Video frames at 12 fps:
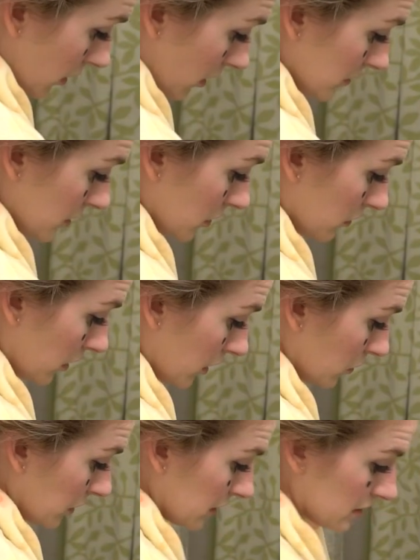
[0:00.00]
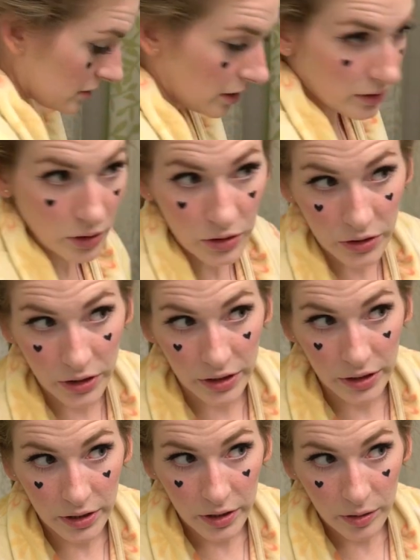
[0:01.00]
also, not only does it not look
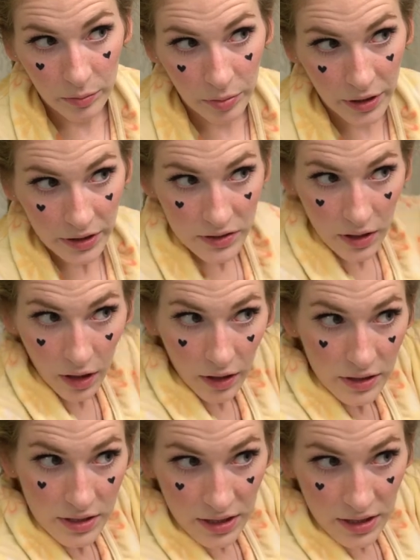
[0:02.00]
good, but it's hard to